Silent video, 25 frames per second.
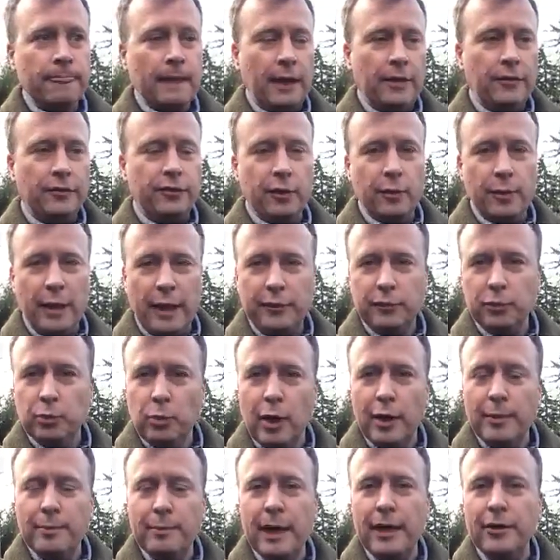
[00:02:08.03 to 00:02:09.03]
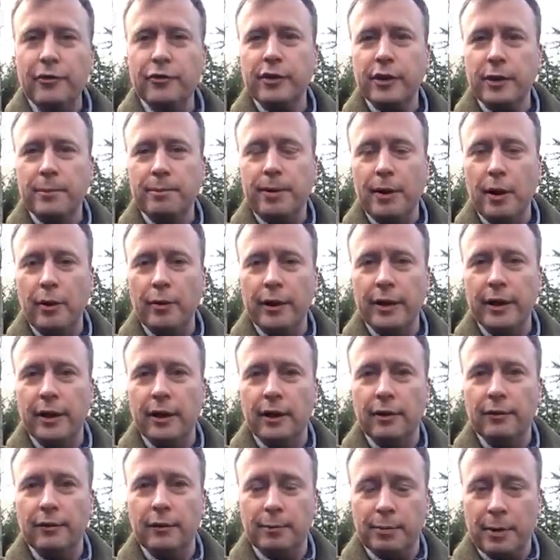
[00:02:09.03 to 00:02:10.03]
And so that's one major component
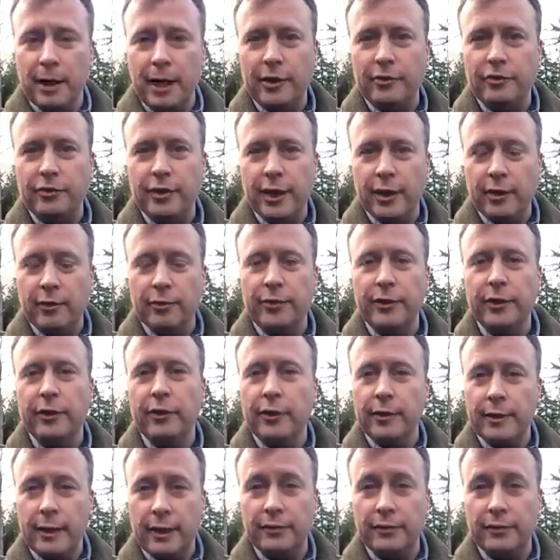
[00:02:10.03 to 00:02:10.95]
of applied channel theory,